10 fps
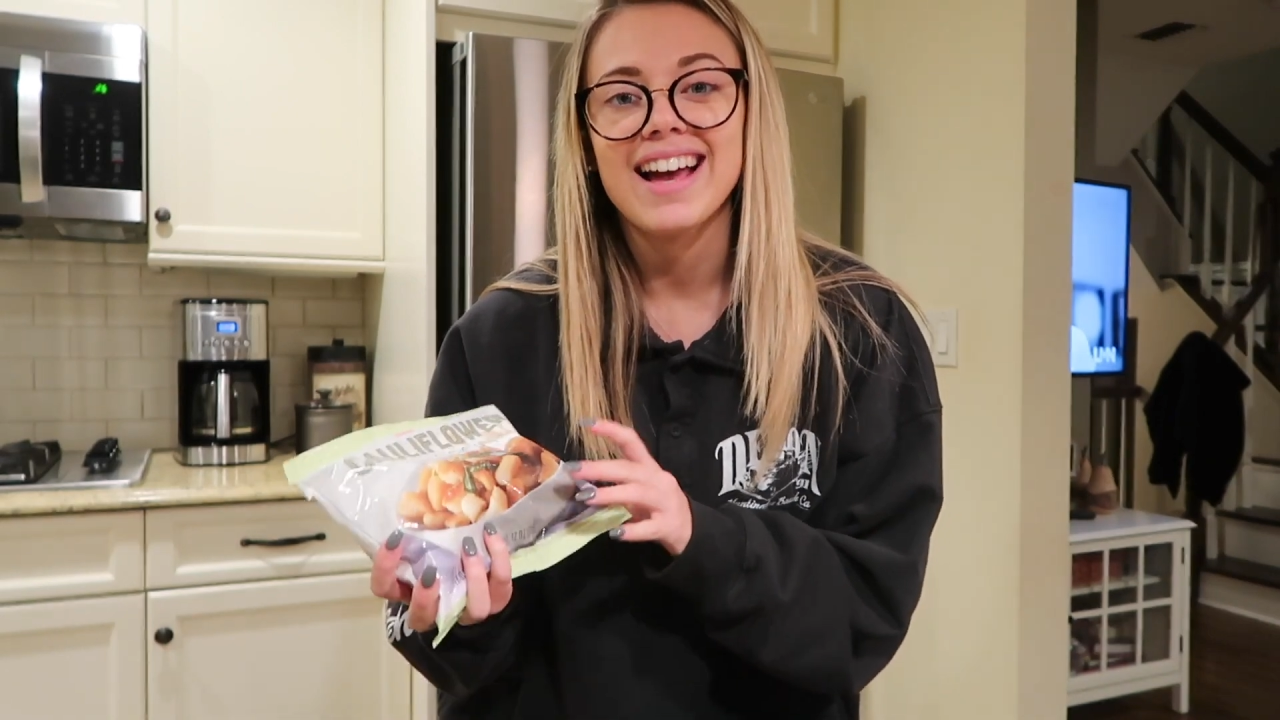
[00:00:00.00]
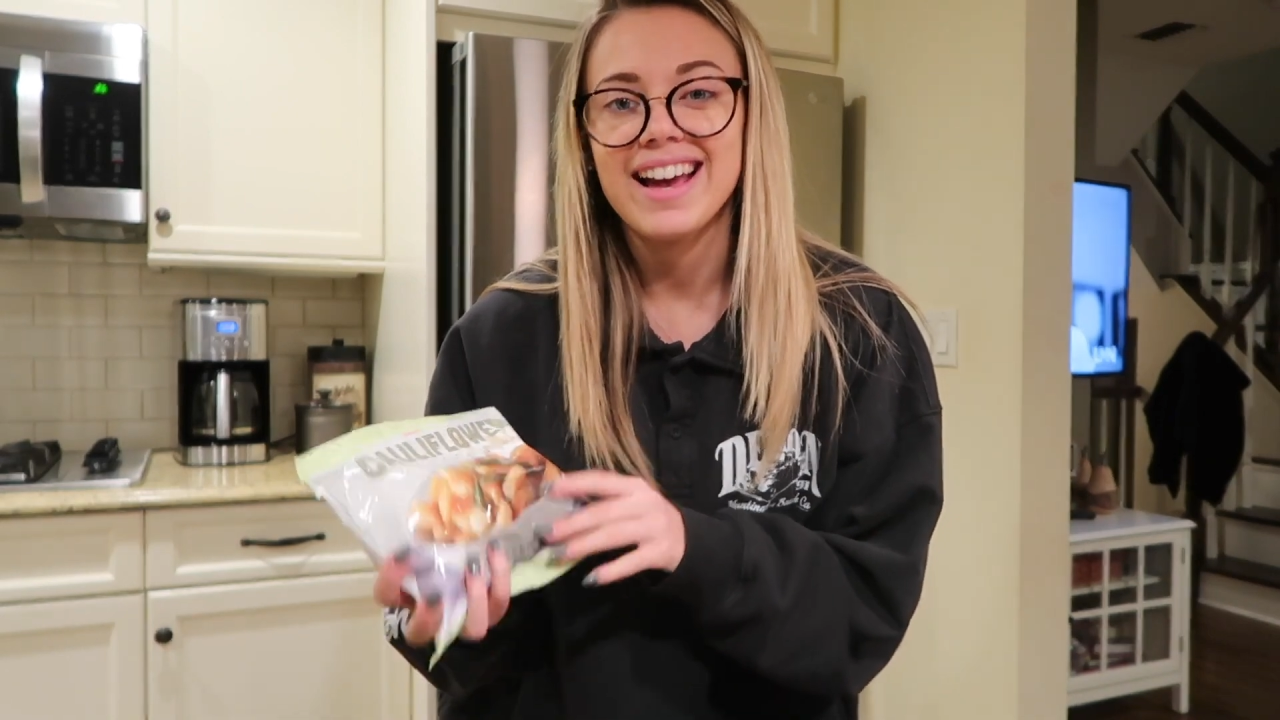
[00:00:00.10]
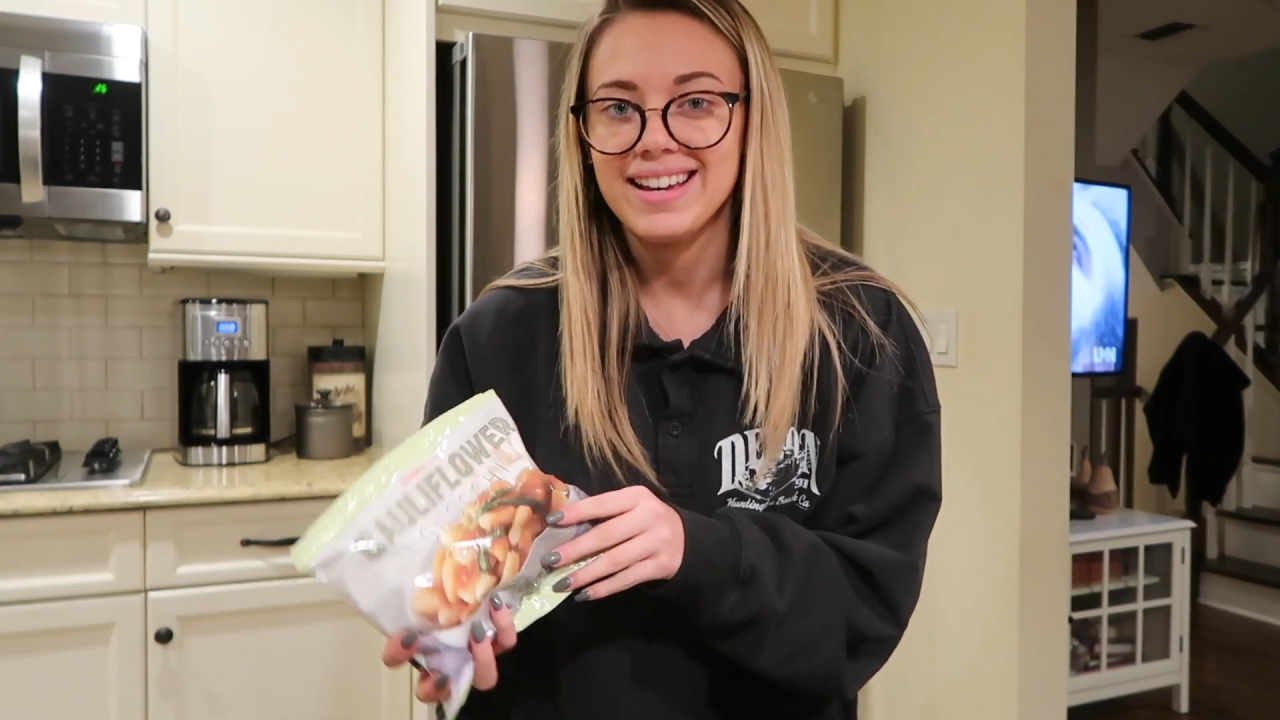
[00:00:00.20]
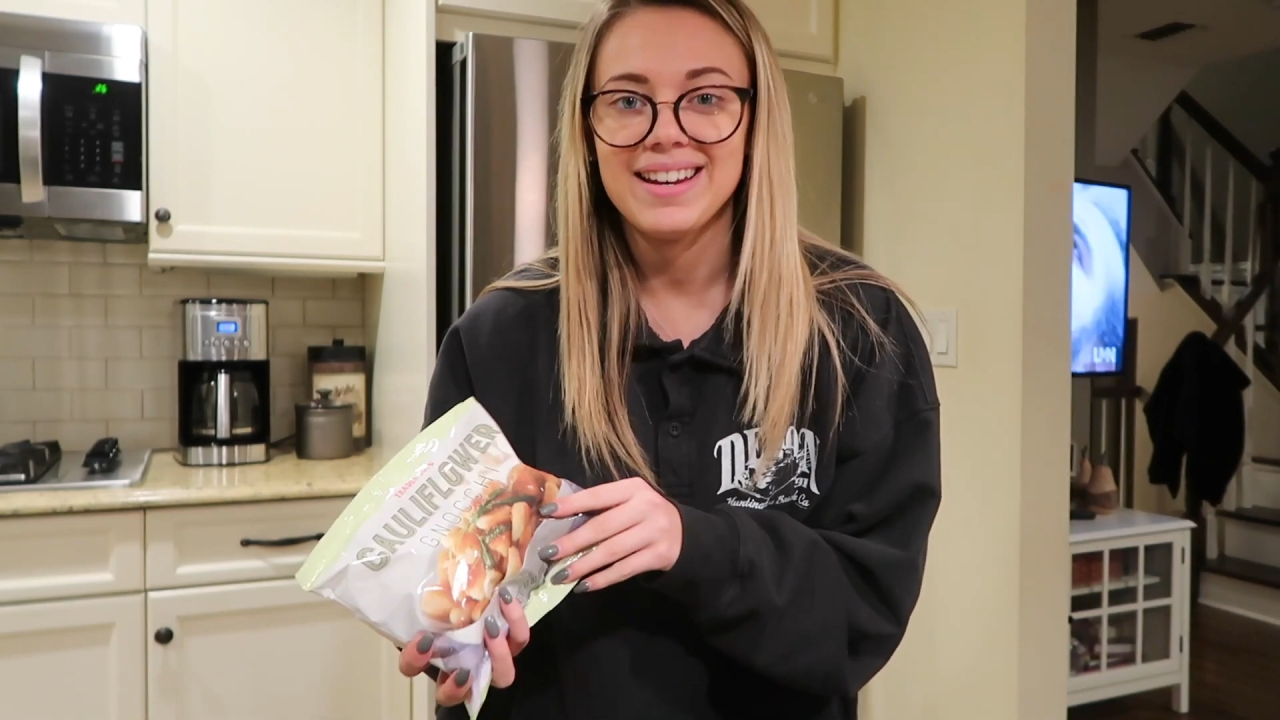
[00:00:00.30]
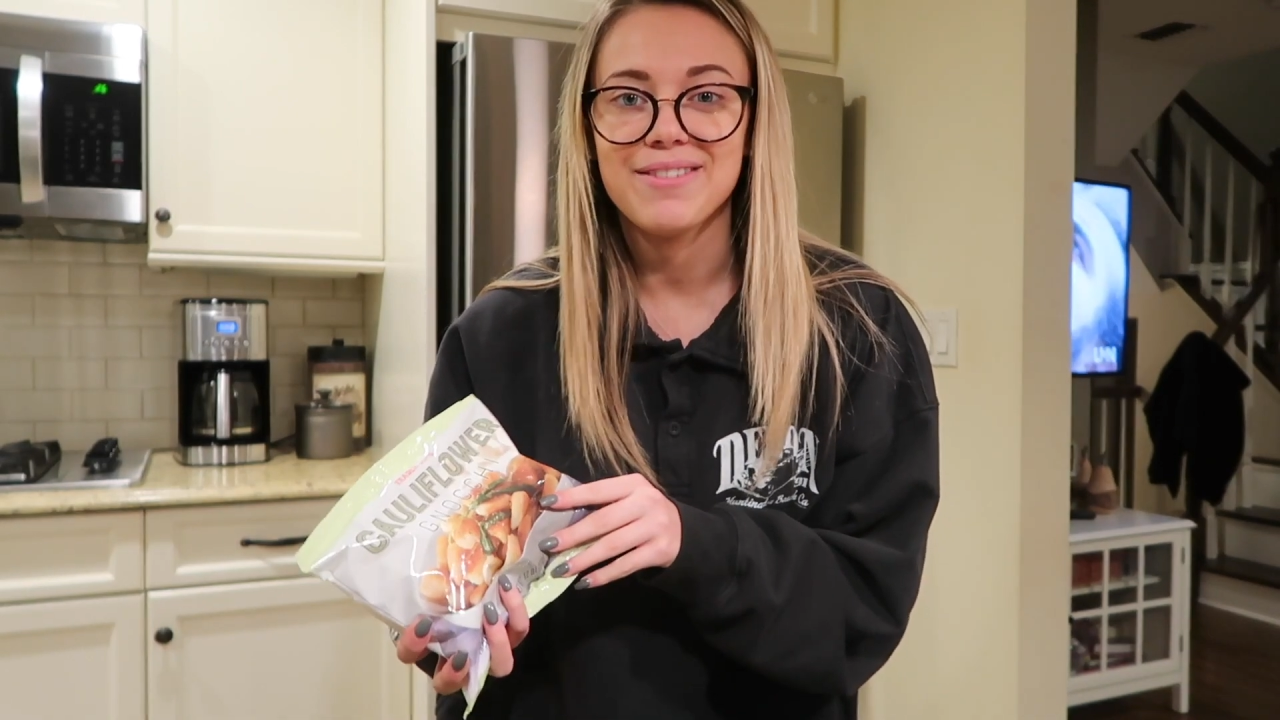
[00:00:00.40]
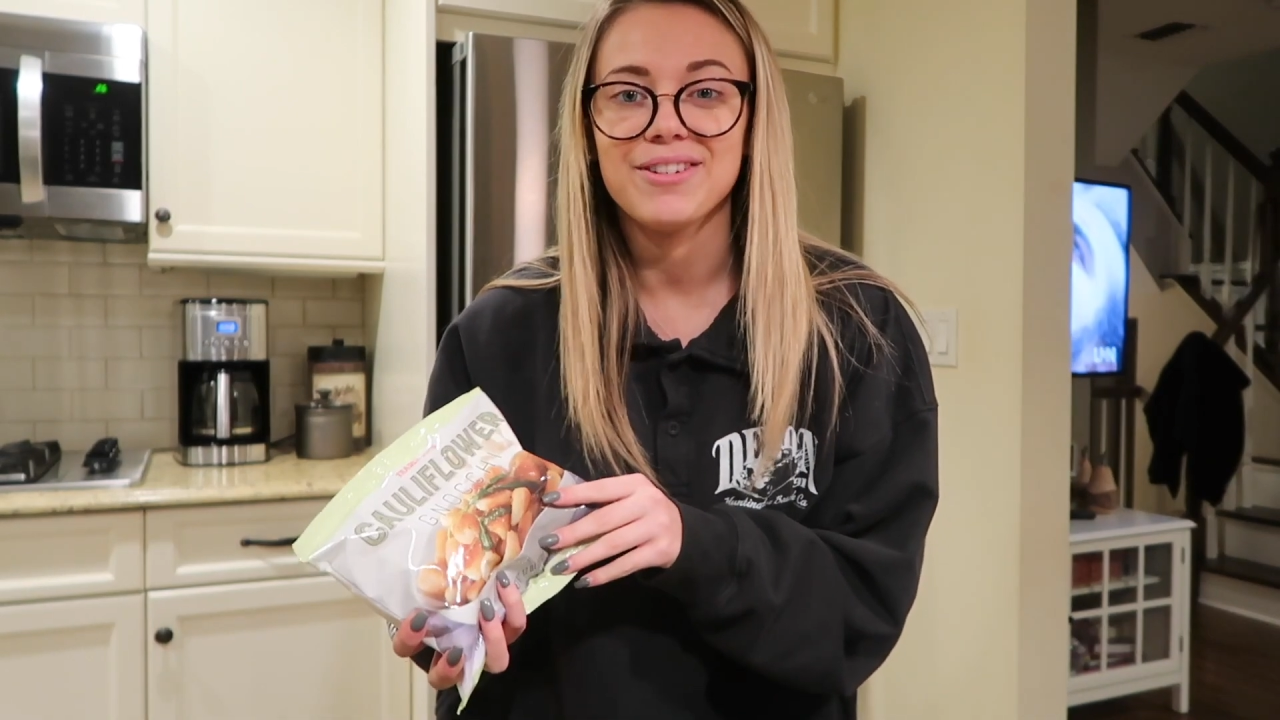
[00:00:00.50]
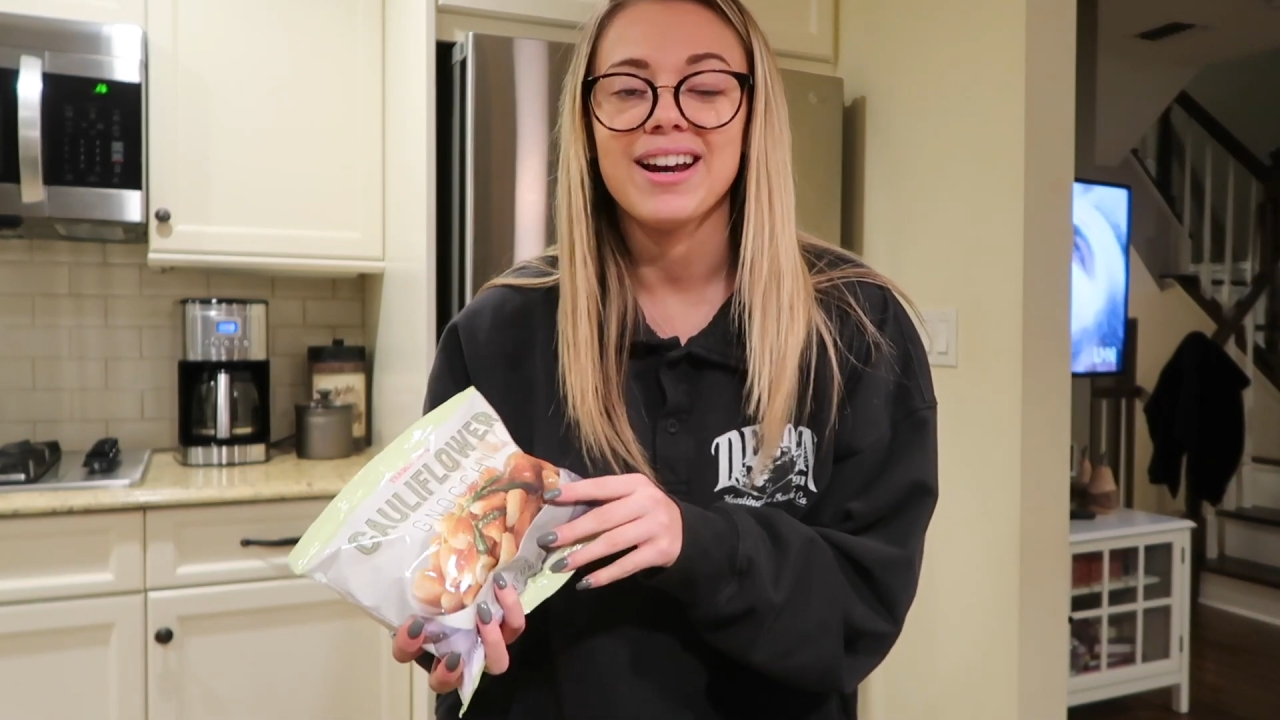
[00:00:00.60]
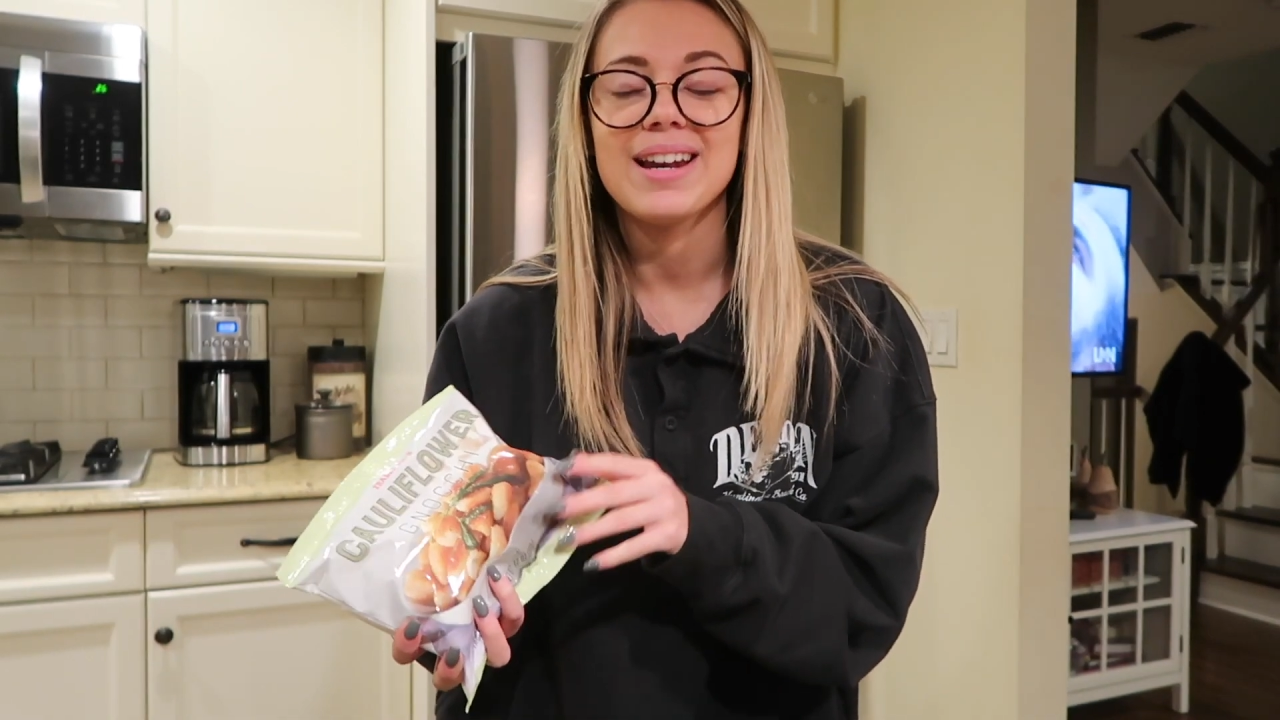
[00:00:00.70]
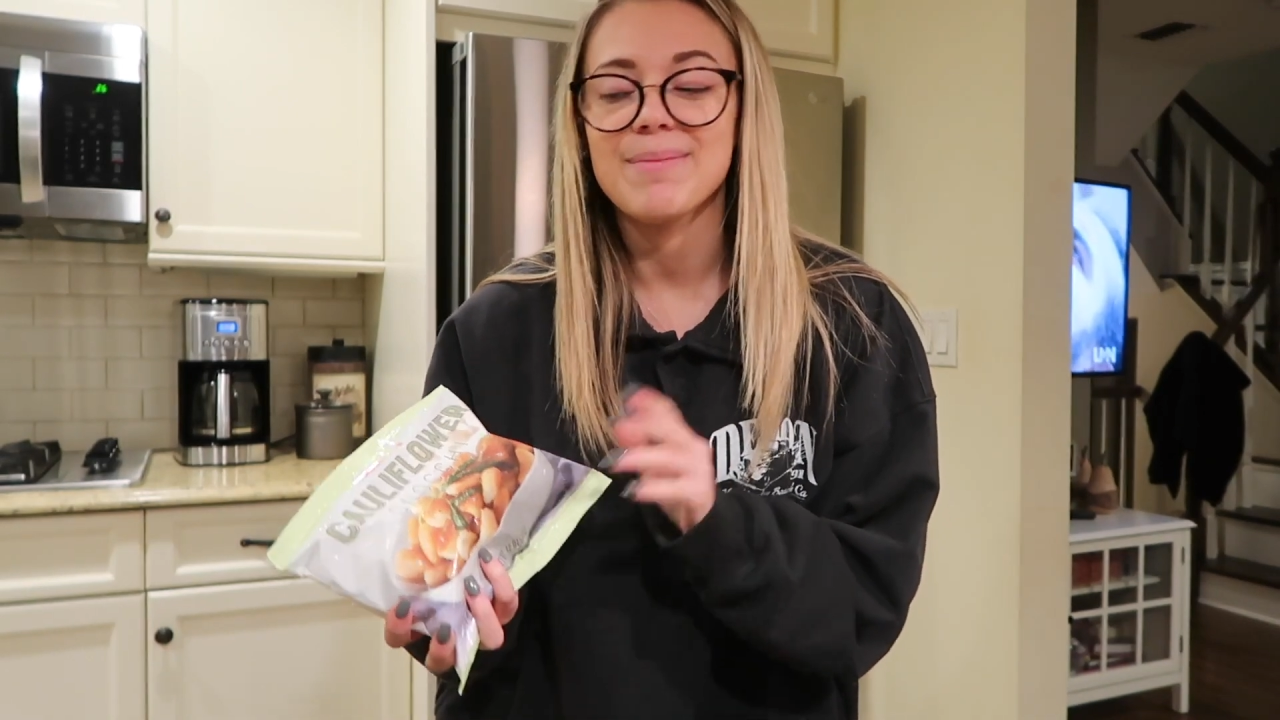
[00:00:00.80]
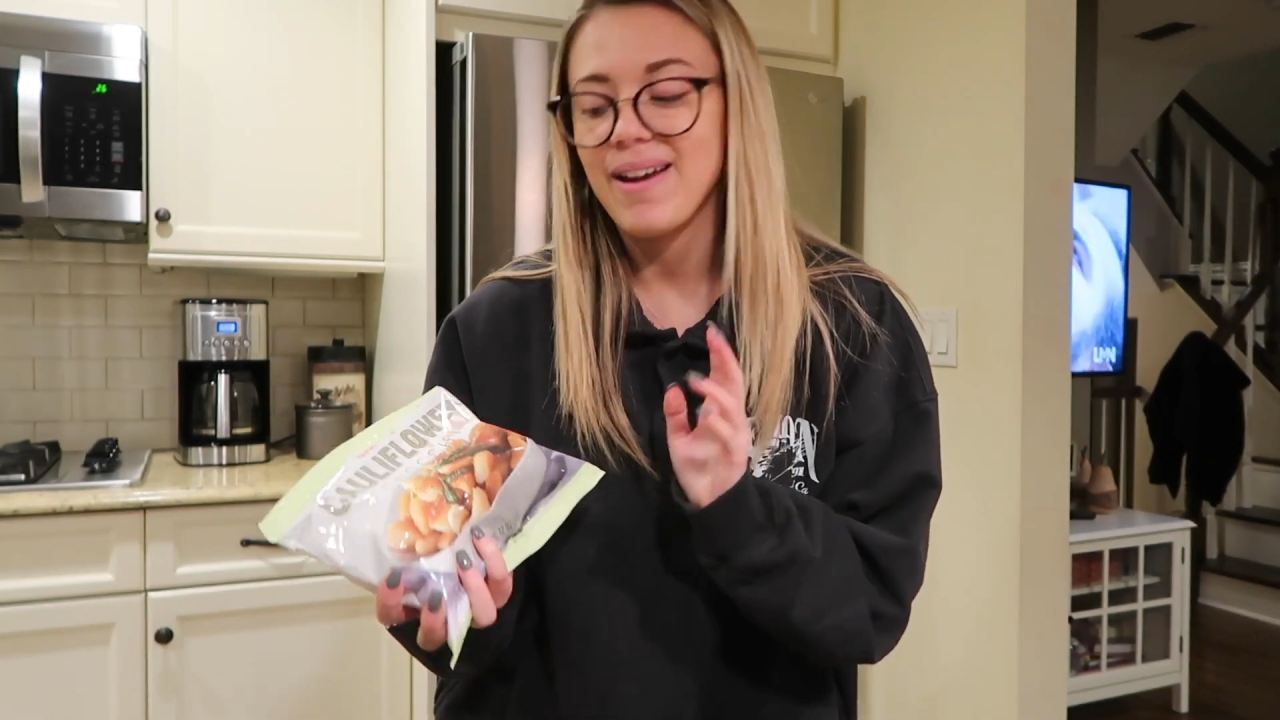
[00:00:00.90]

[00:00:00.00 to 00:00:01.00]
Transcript: I never end up